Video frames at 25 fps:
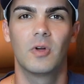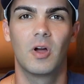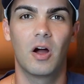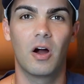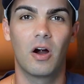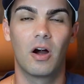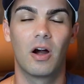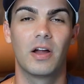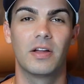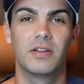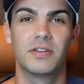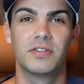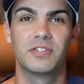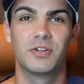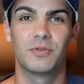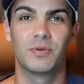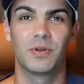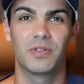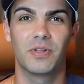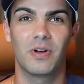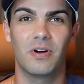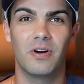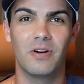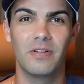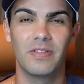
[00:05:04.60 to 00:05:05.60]
Alright, so
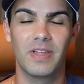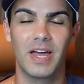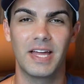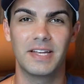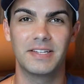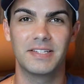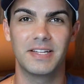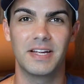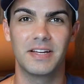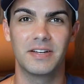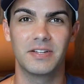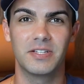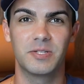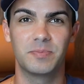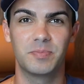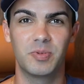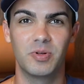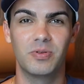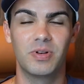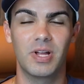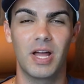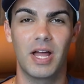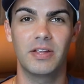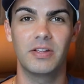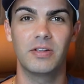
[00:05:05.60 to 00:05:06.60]
with all that data
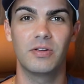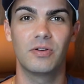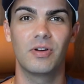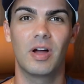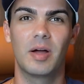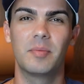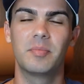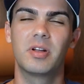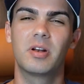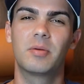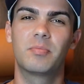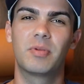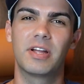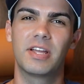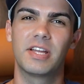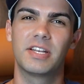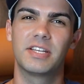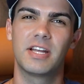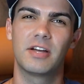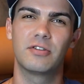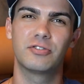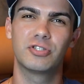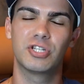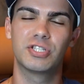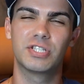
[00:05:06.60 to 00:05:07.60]
spewed at you, I'm going to break it
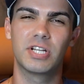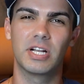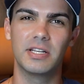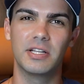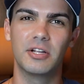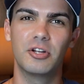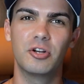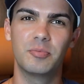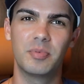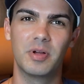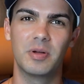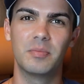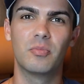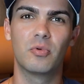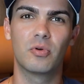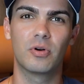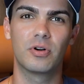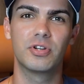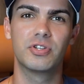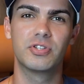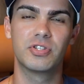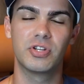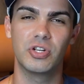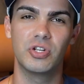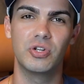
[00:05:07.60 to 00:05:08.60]
down just a little bit more
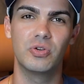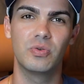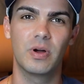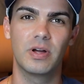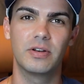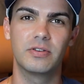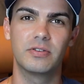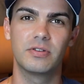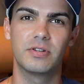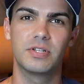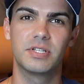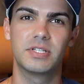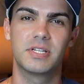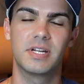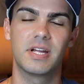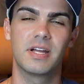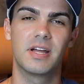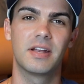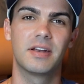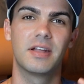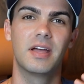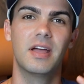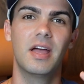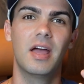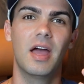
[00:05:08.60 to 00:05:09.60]
so you
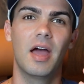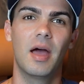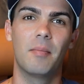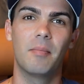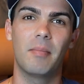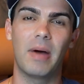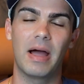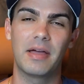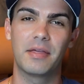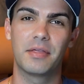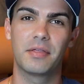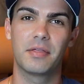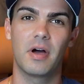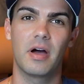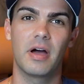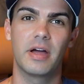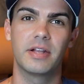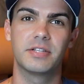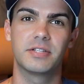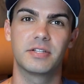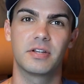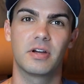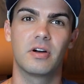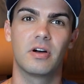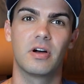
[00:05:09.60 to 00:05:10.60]
understand my
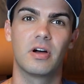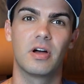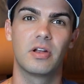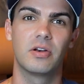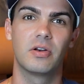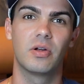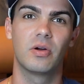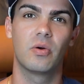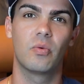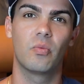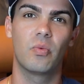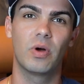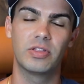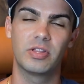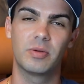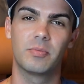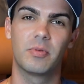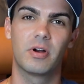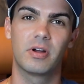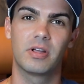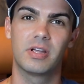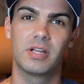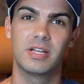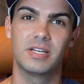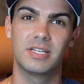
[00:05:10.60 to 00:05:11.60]
thoughts on what the
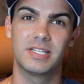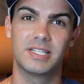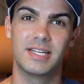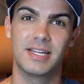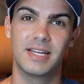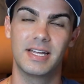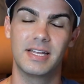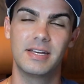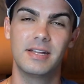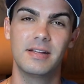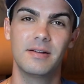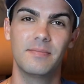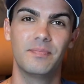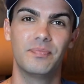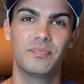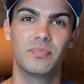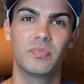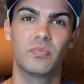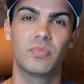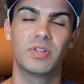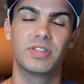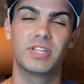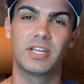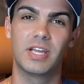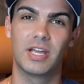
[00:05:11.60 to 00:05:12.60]
market did
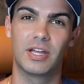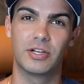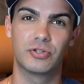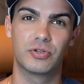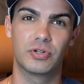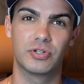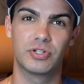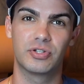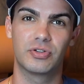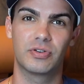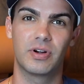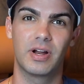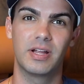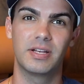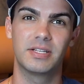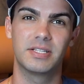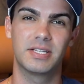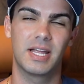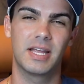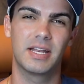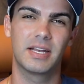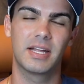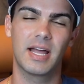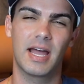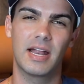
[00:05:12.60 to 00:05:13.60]
with the interest rates
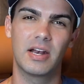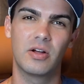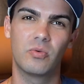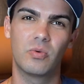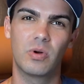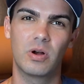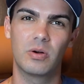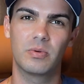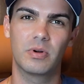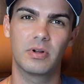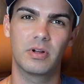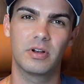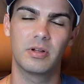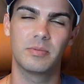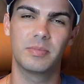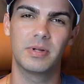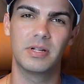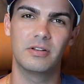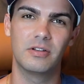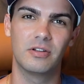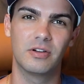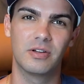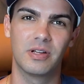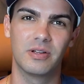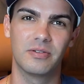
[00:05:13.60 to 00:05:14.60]
and kind of where we're going to be
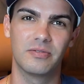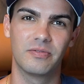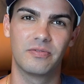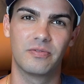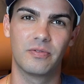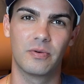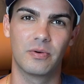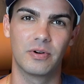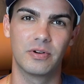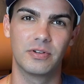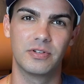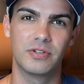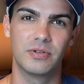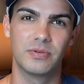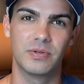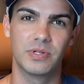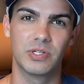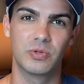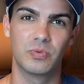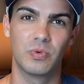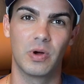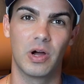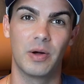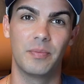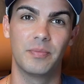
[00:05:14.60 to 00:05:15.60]
looking forward to
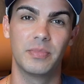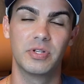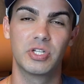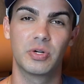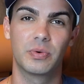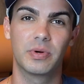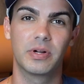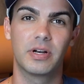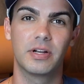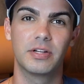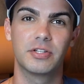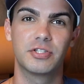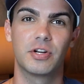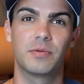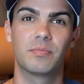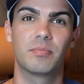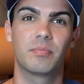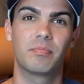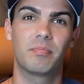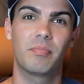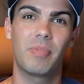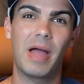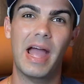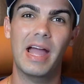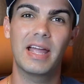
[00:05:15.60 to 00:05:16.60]
as well. So we're going to
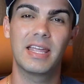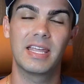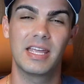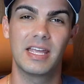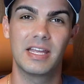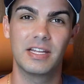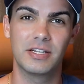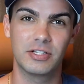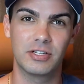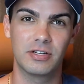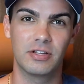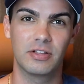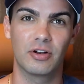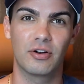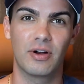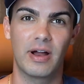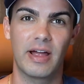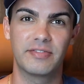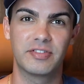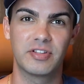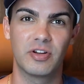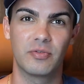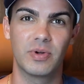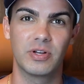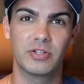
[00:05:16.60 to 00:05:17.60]
jump back into the
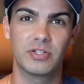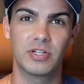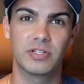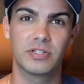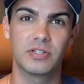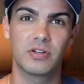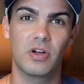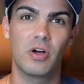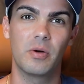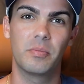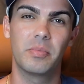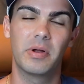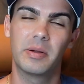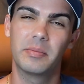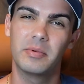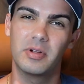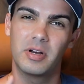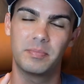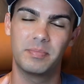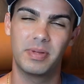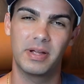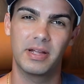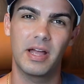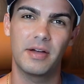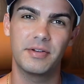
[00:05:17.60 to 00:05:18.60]
graphs that we just saw, but I'm going
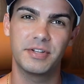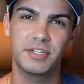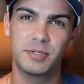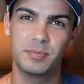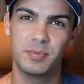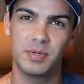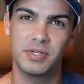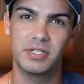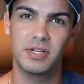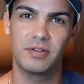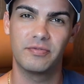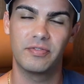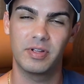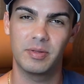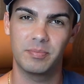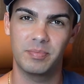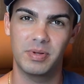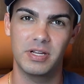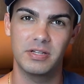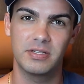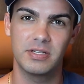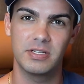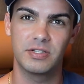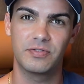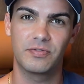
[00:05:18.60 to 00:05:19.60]
to pick out specific
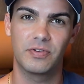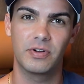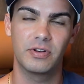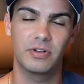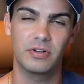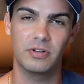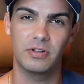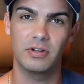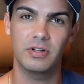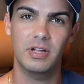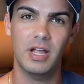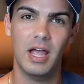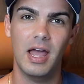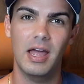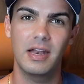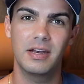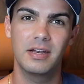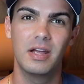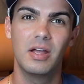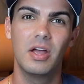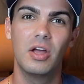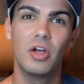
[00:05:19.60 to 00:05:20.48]
pieces for you to look at